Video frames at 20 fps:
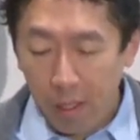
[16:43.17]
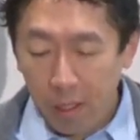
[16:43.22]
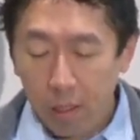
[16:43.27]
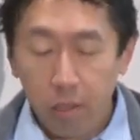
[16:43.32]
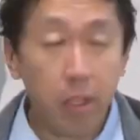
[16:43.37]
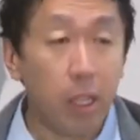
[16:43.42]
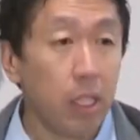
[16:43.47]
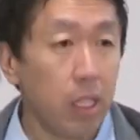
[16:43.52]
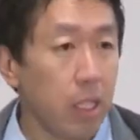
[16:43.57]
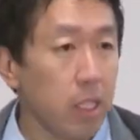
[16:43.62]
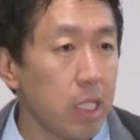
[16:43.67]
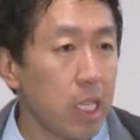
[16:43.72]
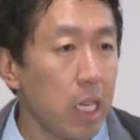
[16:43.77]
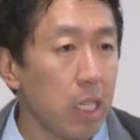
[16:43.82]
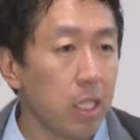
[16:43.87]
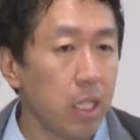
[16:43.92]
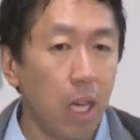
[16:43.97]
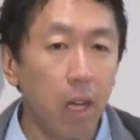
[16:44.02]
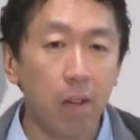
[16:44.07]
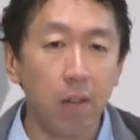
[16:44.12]
train and
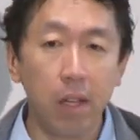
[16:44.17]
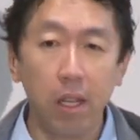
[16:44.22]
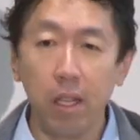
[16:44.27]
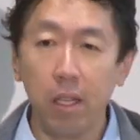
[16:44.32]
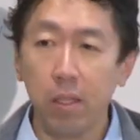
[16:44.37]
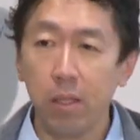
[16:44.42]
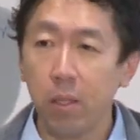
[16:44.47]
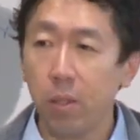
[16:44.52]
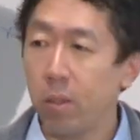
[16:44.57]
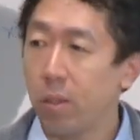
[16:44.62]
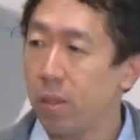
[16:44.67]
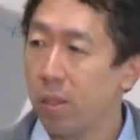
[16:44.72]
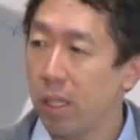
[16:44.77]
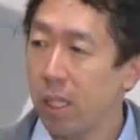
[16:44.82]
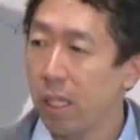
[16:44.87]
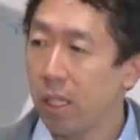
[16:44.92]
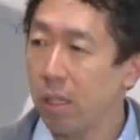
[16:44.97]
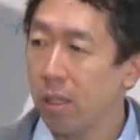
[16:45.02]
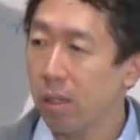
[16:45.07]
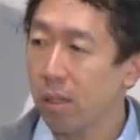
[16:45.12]
test error
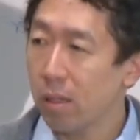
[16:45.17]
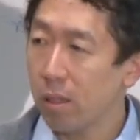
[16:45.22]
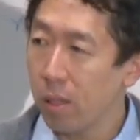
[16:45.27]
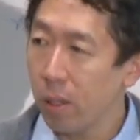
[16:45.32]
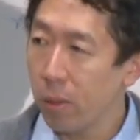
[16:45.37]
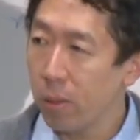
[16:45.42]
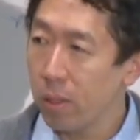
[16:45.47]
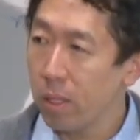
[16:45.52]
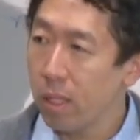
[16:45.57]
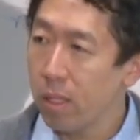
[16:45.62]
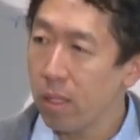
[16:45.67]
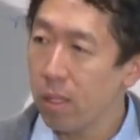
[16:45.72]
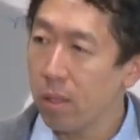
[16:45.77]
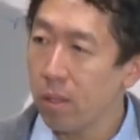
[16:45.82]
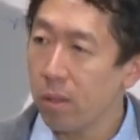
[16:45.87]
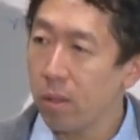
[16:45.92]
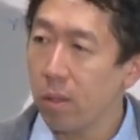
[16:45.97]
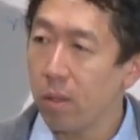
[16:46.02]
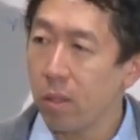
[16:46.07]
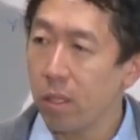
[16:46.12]
usually closes,
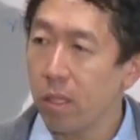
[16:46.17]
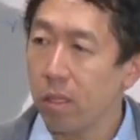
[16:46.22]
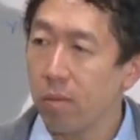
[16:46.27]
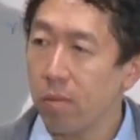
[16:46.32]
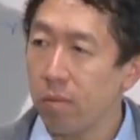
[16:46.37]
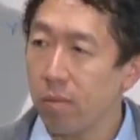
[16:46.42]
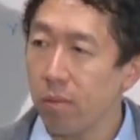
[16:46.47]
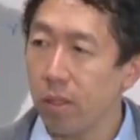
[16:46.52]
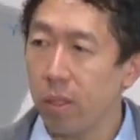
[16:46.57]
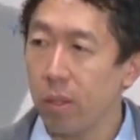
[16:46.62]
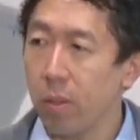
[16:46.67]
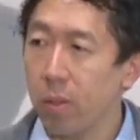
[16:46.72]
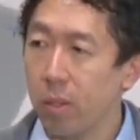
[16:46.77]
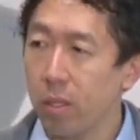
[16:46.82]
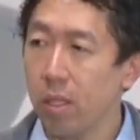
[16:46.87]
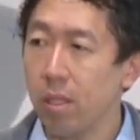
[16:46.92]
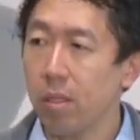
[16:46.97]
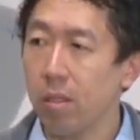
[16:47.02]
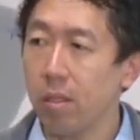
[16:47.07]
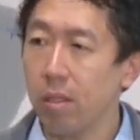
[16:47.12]
usually
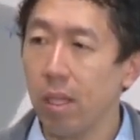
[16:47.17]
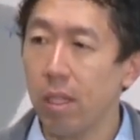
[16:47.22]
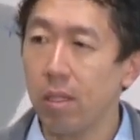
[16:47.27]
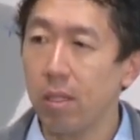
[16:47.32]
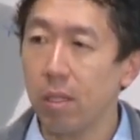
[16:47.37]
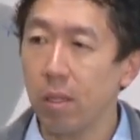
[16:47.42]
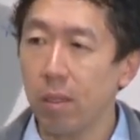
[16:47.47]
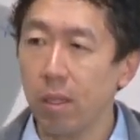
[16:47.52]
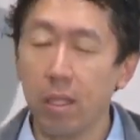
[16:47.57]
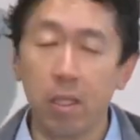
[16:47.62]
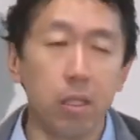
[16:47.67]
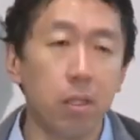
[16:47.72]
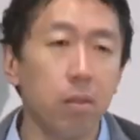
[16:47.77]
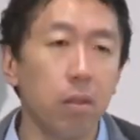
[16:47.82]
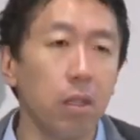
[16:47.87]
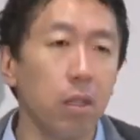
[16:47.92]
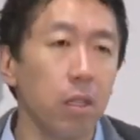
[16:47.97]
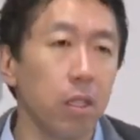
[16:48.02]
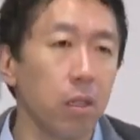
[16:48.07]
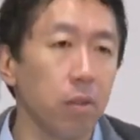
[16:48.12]
reduces, and so there's still
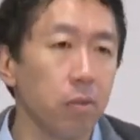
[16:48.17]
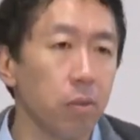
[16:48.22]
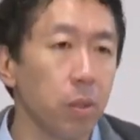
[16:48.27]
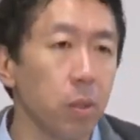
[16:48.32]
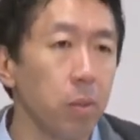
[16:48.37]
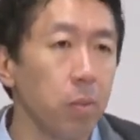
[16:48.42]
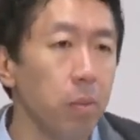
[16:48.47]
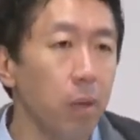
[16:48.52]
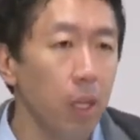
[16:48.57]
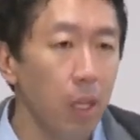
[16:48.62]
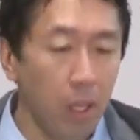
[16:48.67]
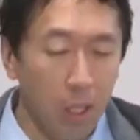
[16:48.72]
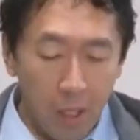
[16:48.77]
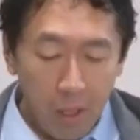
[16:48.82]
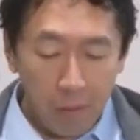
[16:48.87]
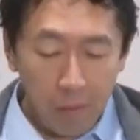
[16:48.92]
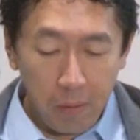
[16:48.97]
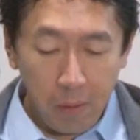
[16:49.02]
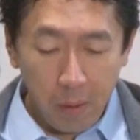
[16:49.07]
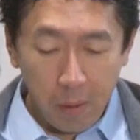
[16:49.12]
a lot of room
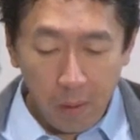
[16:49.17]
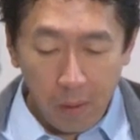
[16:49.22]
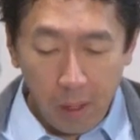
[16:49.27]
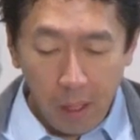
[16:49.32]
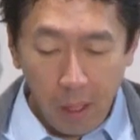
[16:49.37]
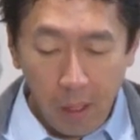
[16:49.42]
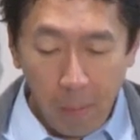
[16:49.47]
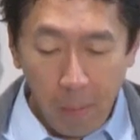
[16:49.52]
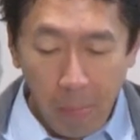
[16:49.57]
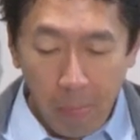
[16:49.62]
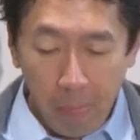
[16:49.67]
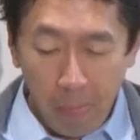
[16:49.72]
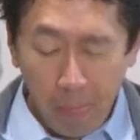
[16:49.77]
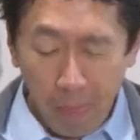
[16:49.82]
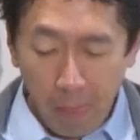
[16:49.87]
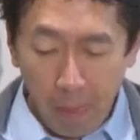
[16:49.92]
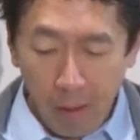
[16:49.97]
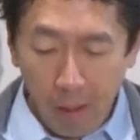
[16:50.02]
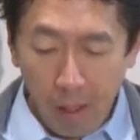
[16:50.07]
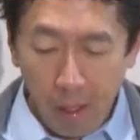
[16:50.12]
for
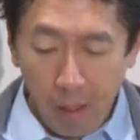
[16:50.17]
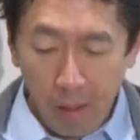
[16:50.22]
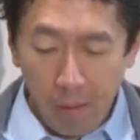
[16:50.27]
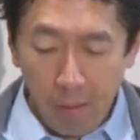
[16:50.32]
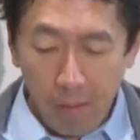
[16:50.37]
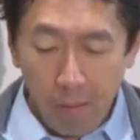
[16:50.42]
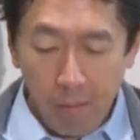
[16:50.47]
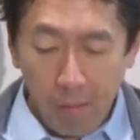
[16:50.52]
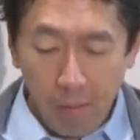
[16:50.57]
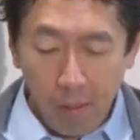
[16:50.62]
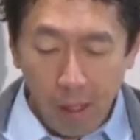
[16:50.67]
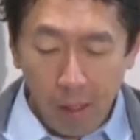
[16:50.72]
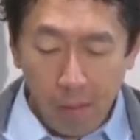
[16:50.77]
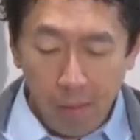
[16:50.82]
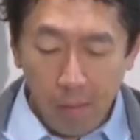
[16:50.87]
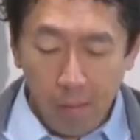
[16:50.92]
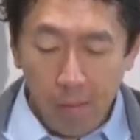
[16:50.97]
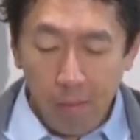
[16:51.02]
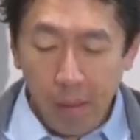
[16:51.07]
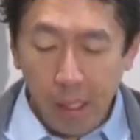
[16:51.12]

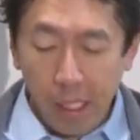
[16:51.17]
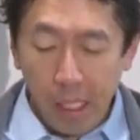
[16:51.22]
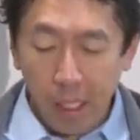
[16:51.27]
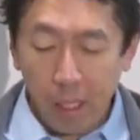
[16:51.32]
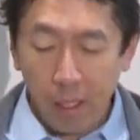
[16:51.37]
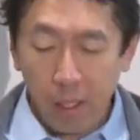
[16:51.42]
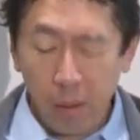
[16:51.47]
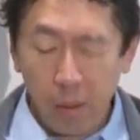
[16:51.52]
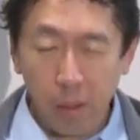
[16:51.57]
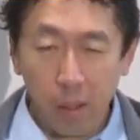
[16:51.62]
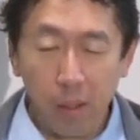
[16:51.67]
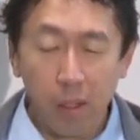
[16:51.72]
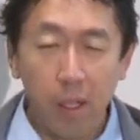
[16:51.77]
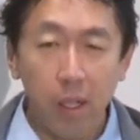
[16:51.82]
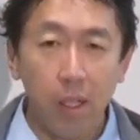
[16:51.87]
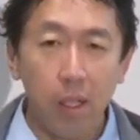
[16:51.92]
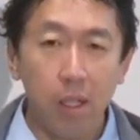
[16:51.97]
making your